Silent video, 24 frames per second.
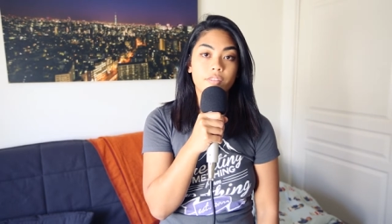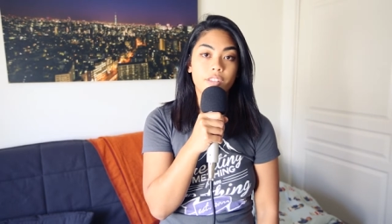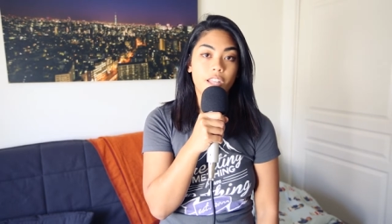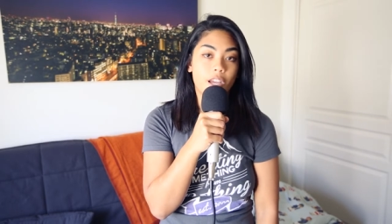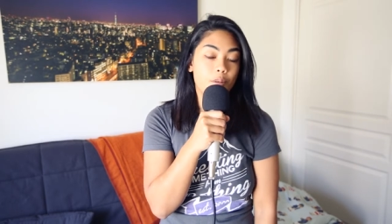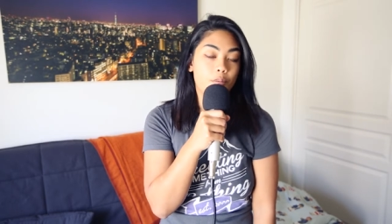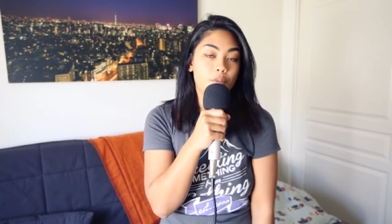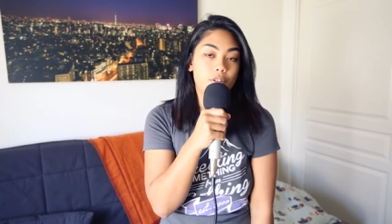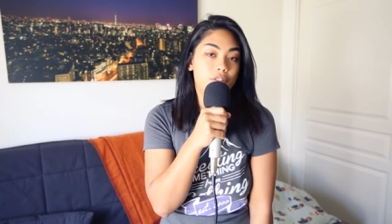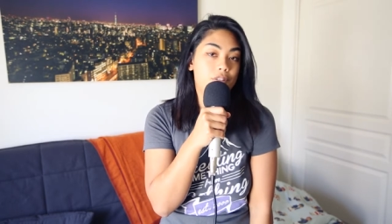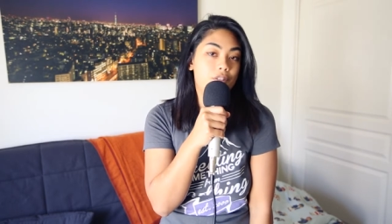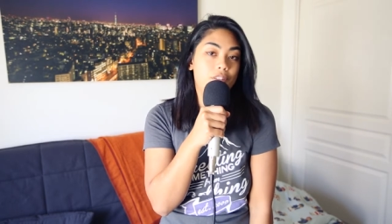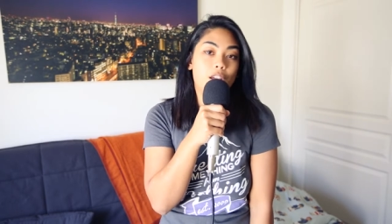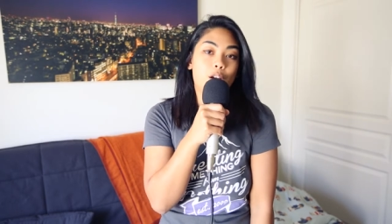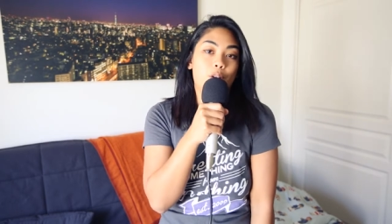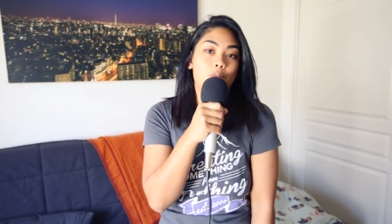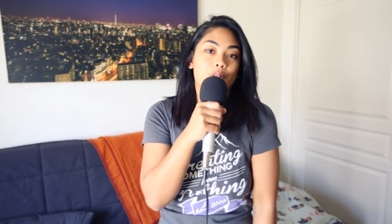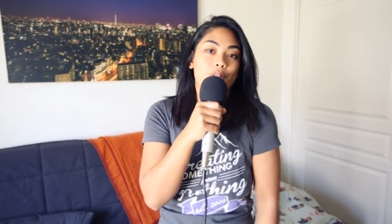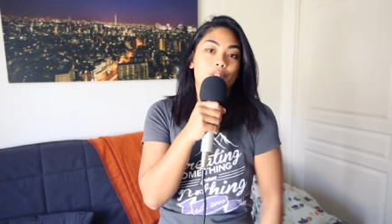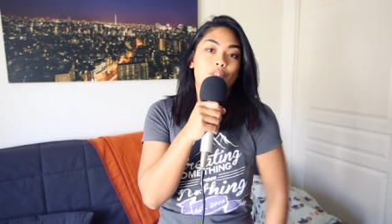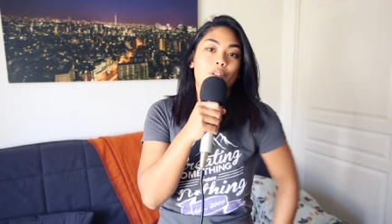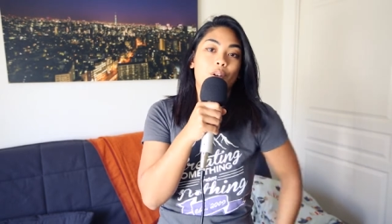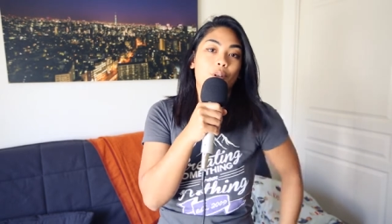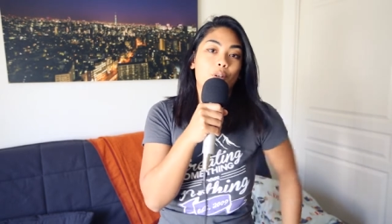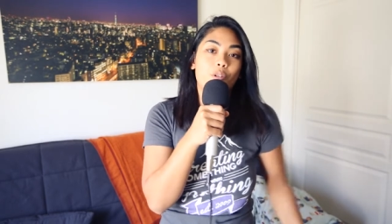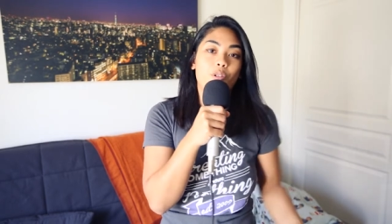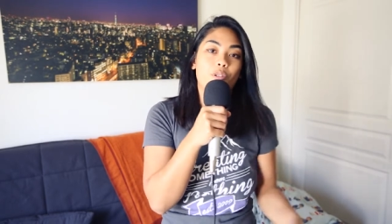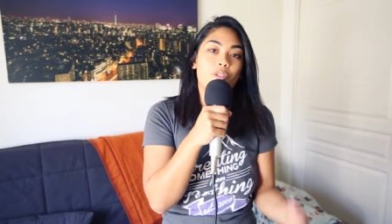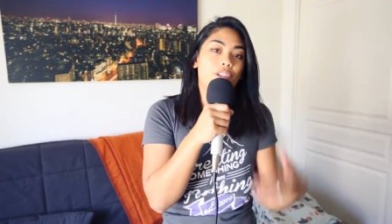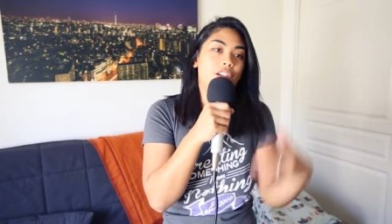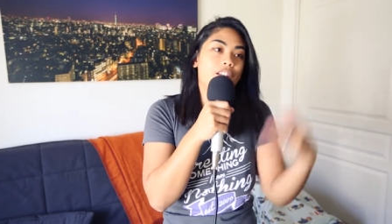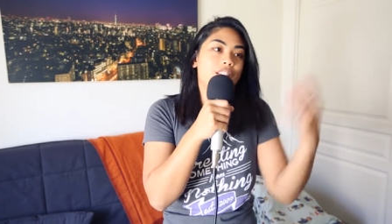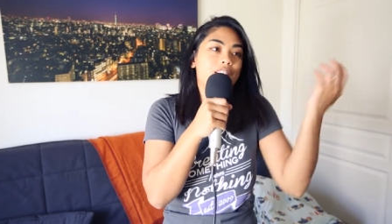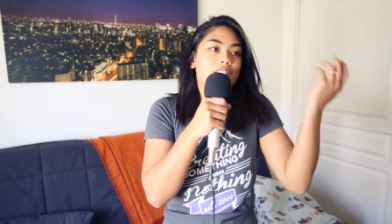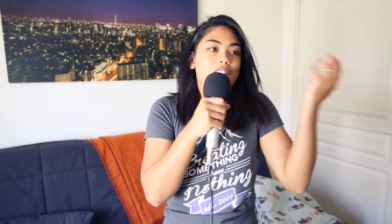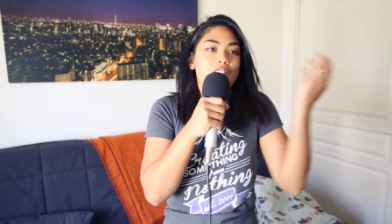that was the whole
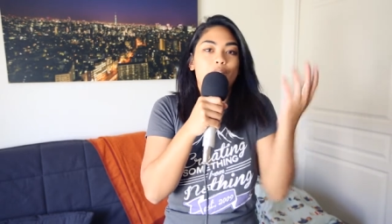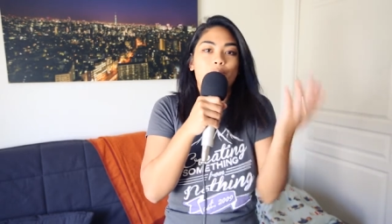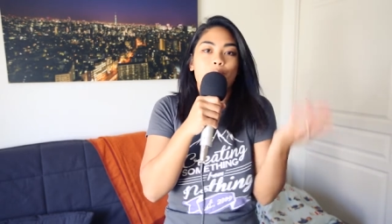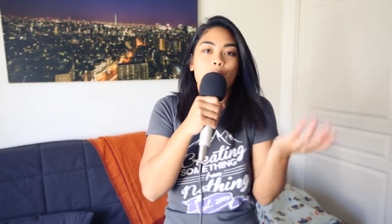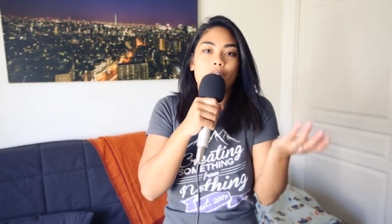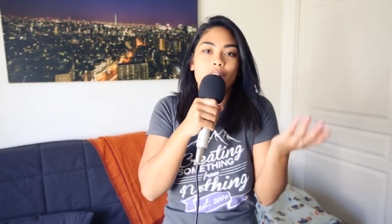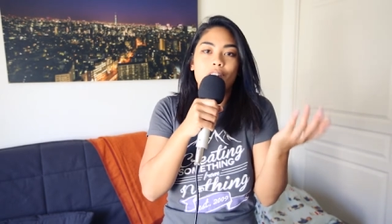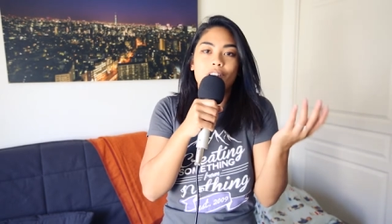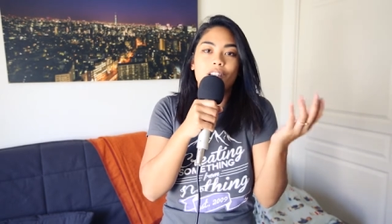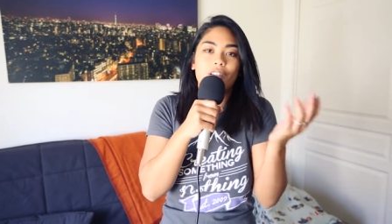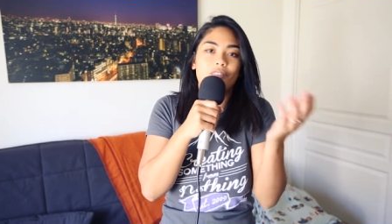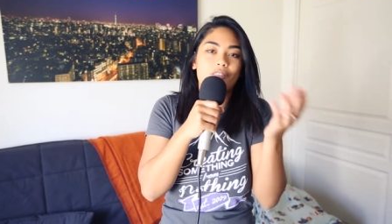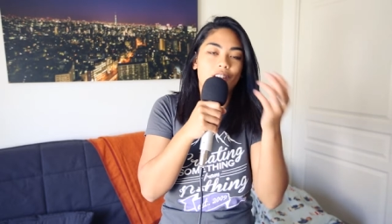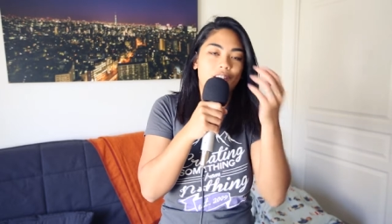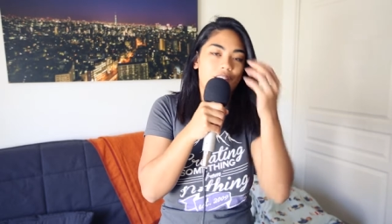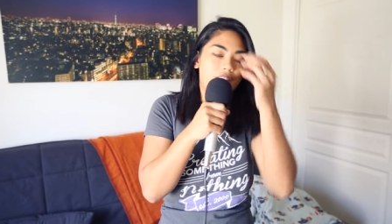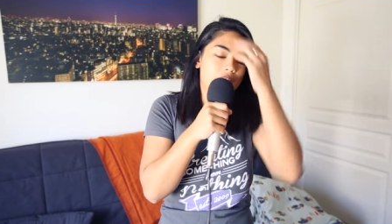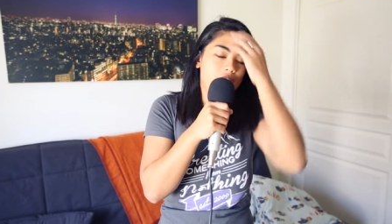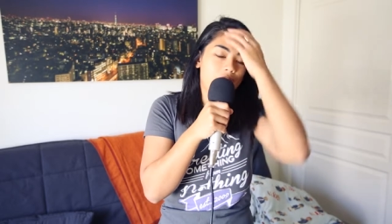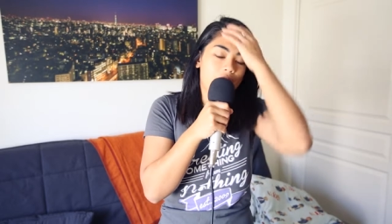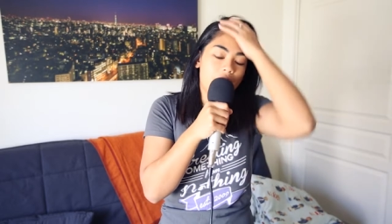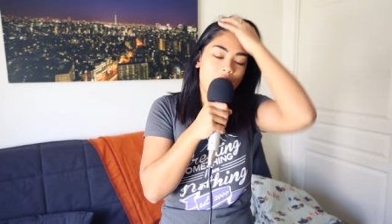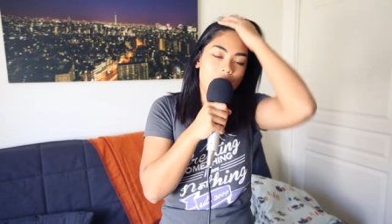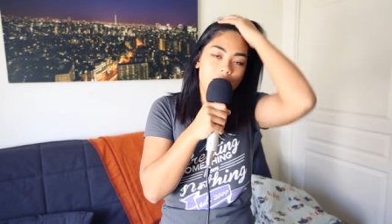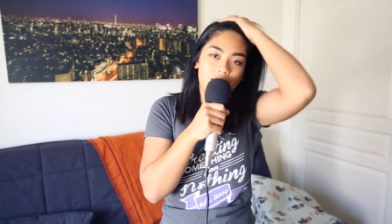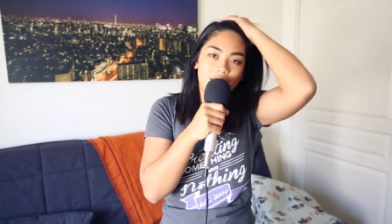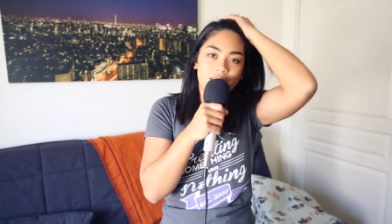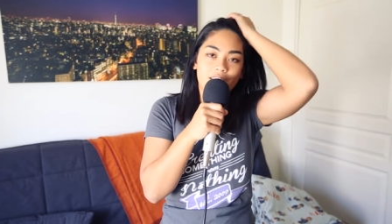thing that sparked everything, right?